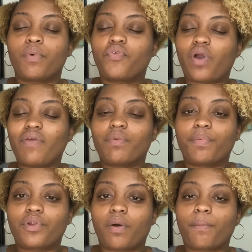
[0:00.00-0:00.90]
before I even
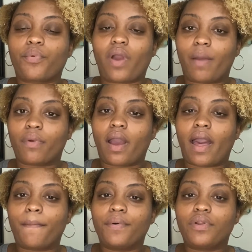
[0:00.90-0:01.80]
put on primer,
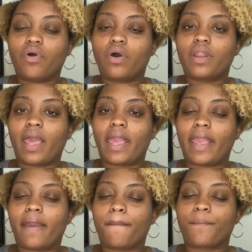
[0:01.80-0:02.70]
I put on
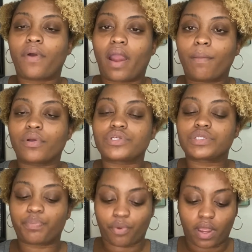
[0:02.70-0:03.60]
a primer
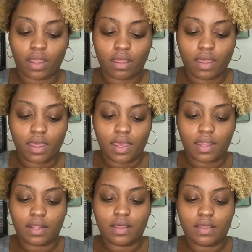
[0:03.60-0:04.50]
spray.
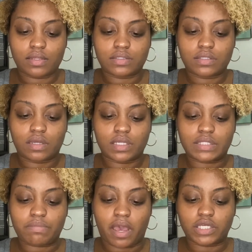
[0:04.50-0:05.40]
It is the
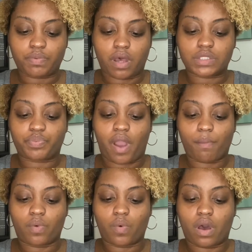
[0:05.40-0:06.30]
Smashbox
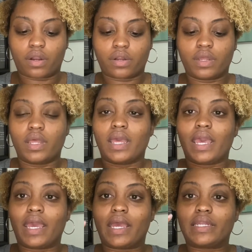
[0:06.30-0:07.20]
Primer Water,
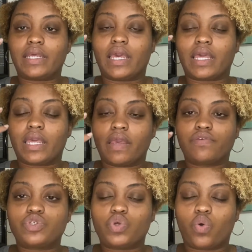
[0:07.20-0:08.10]
and it
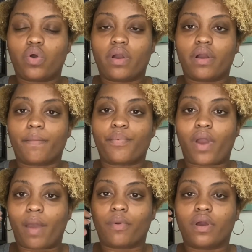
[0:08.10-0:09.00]
gives your
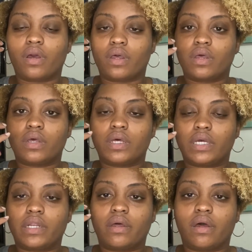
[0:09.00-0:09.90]
primer a
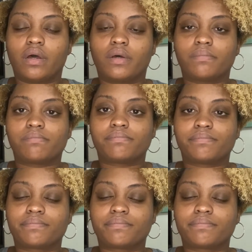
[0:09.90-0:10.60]
good, um,